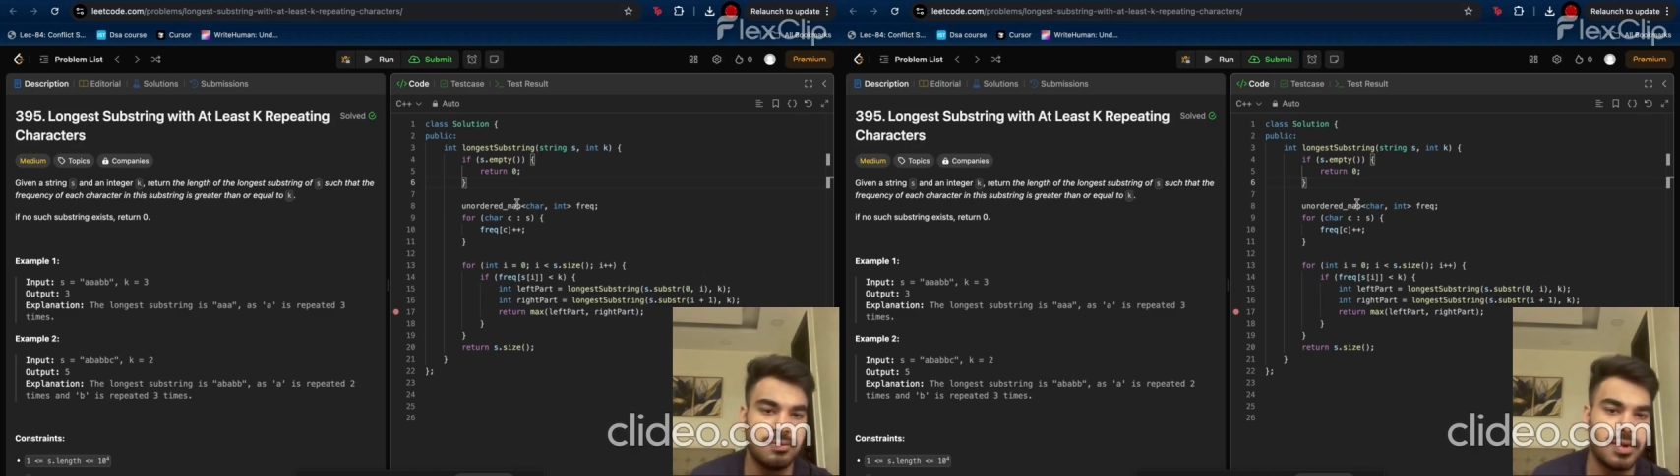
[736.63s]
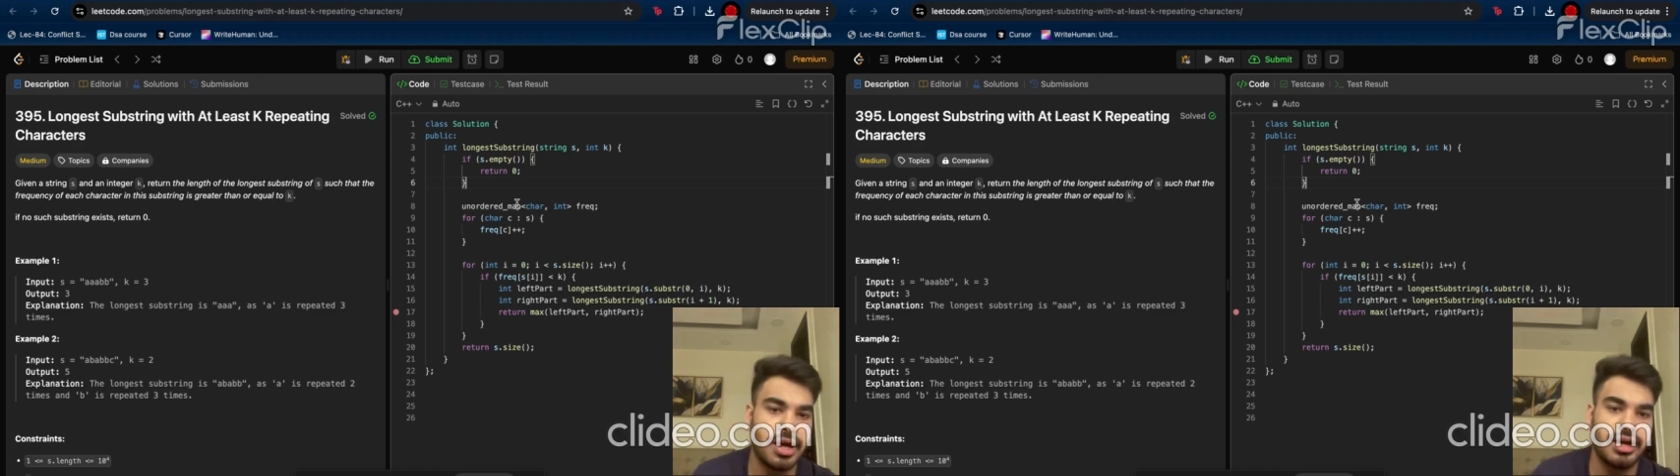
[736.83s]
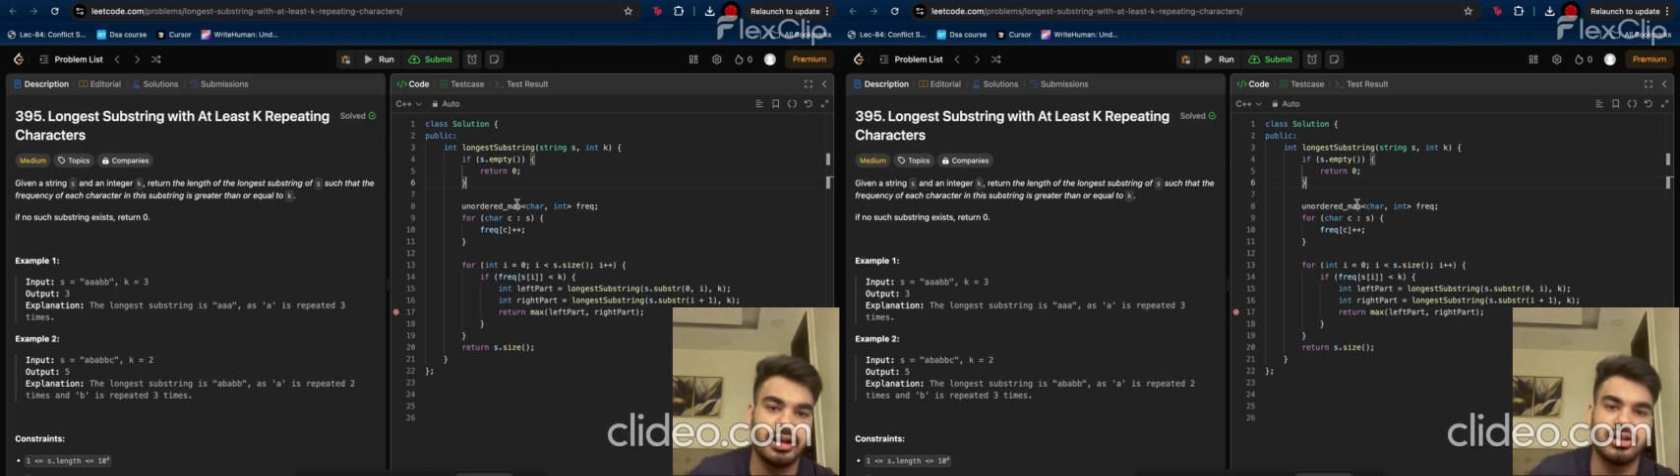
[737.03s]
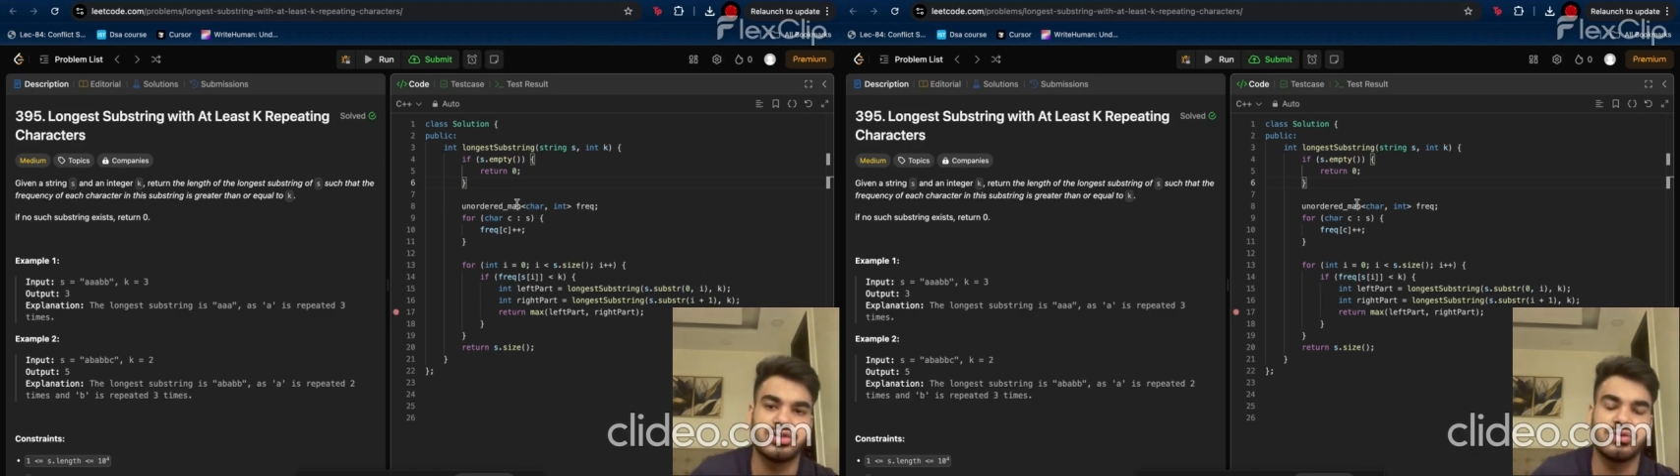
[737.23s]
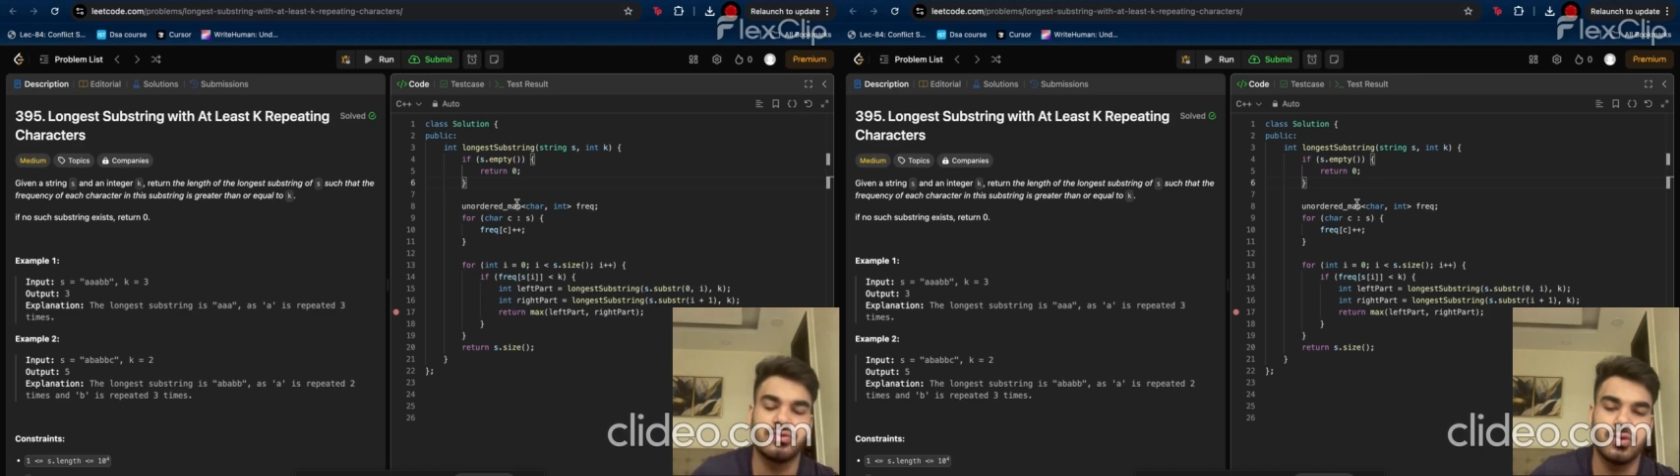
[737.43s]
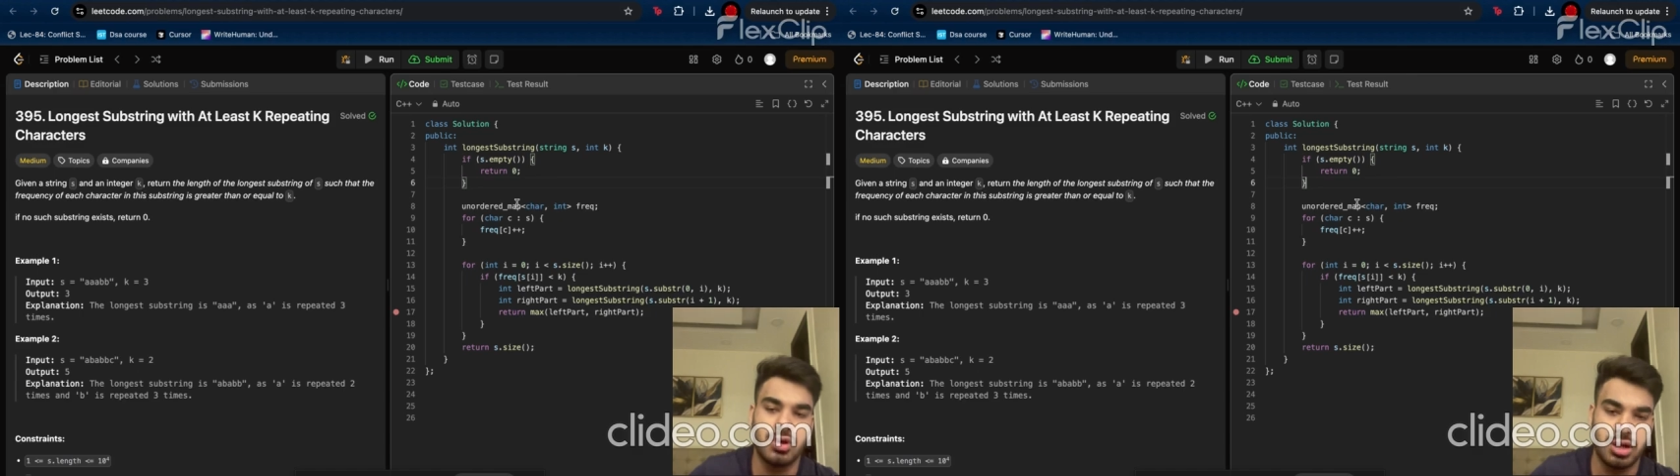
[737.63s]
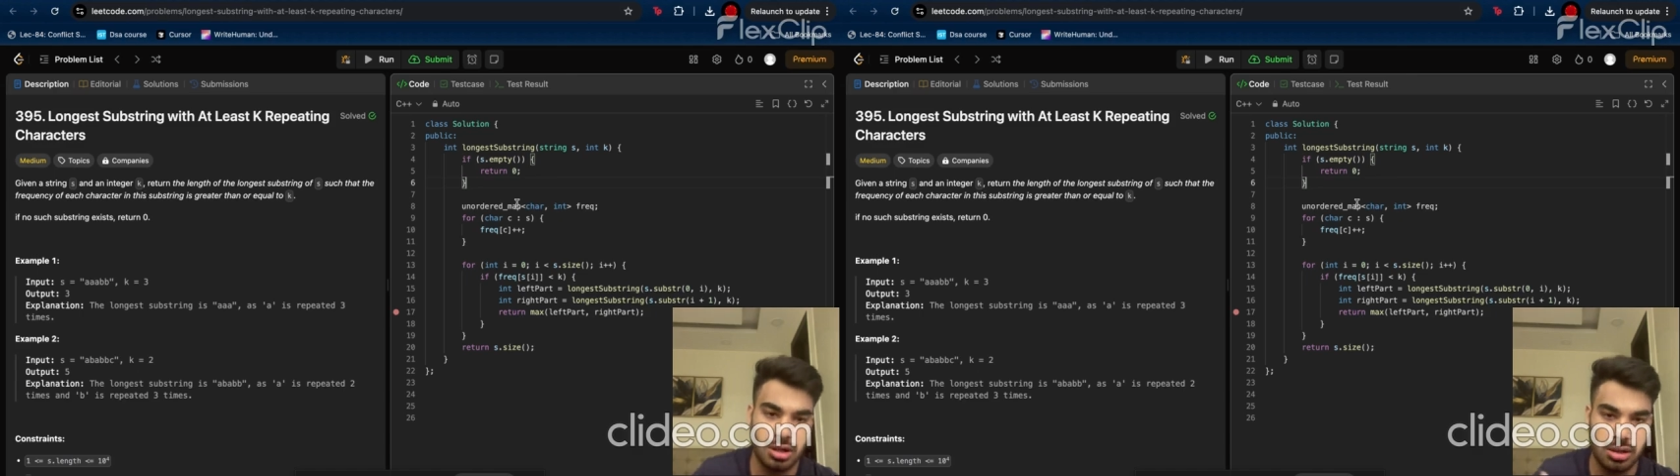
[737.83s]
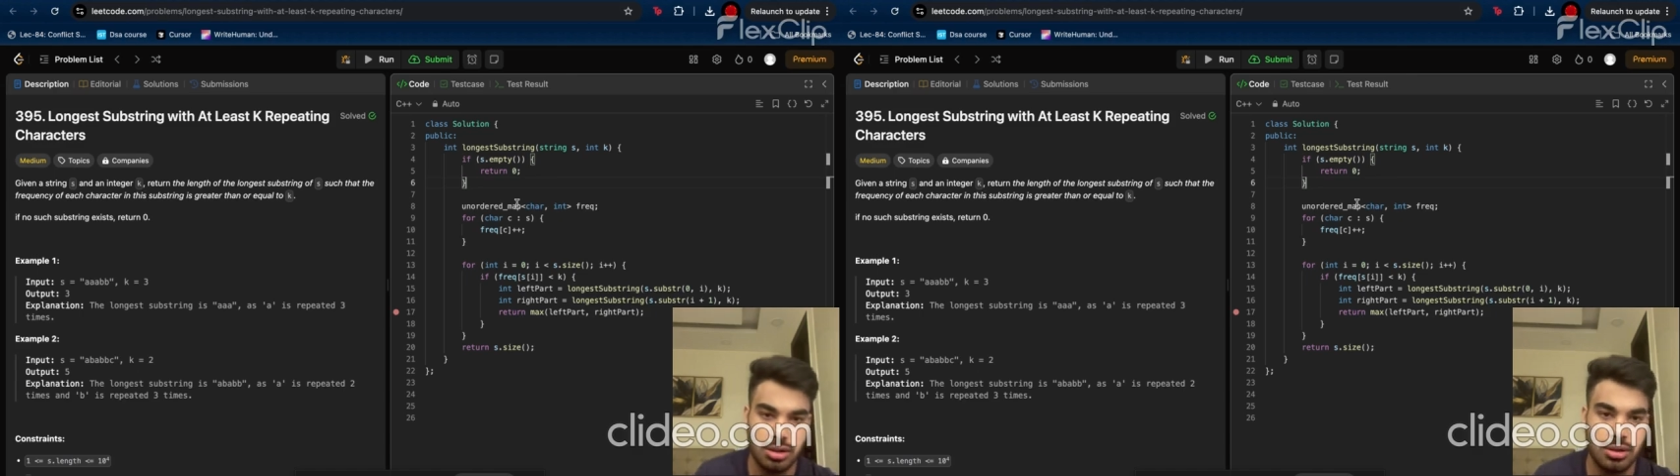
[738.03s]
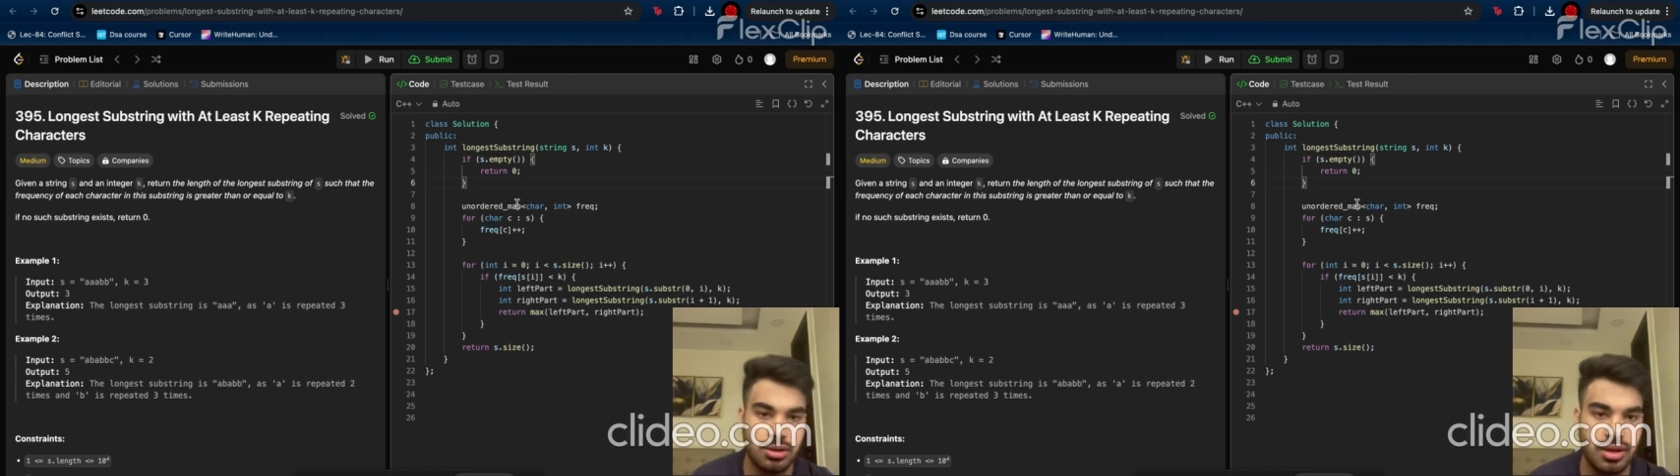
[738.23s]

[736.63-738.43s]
iteration for